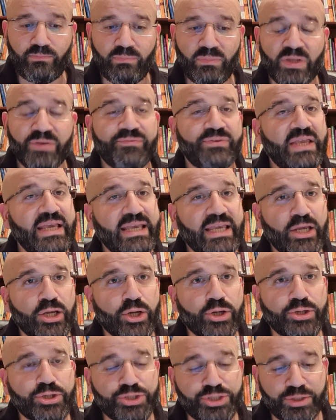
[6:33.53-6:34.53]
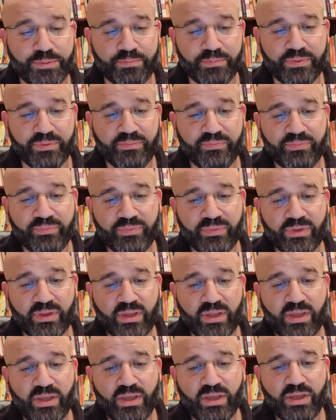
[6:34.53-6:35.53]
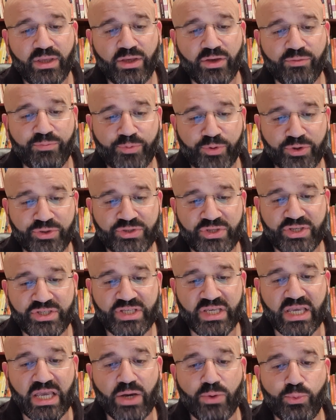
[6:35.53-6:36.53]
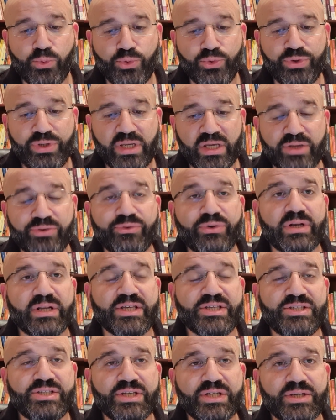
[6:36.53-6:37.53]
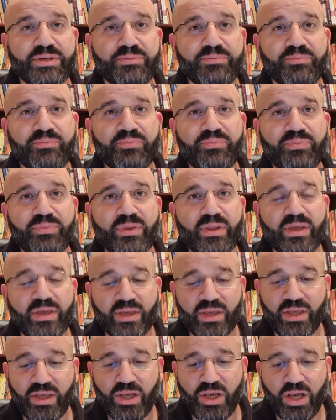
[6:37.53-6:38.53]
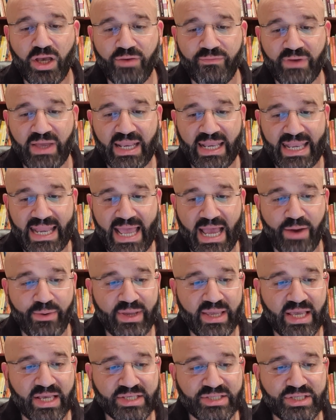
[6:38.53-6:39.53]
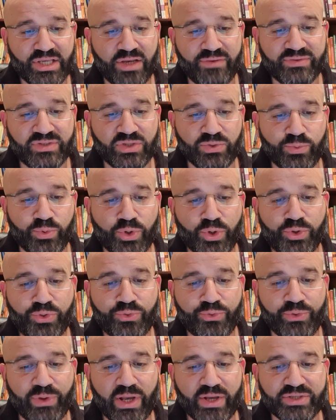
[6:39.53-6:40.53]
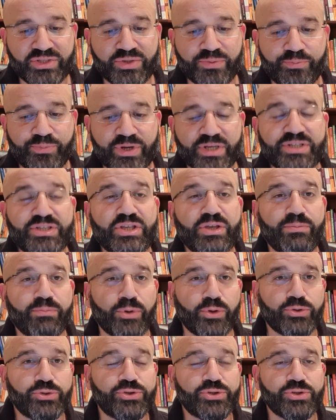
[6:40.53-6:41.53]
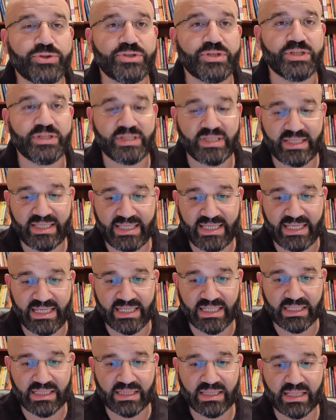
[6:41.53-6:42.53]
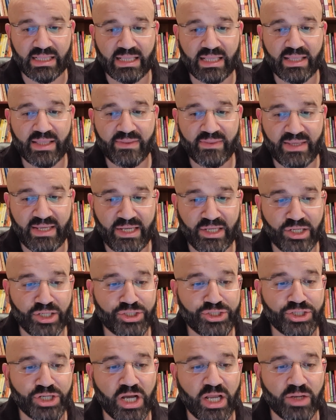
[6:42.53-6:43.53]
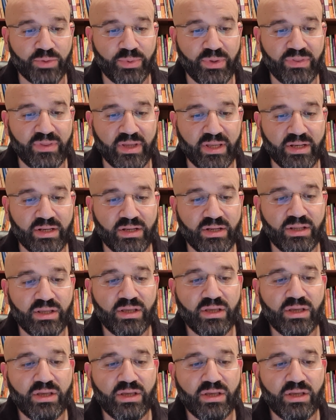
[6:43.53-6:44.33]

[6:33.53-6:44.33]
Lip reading: of taking ownership, of processing our wounding and releasing it, of allowing ourselves to work through our suppressed emotions and to heal the inner child within,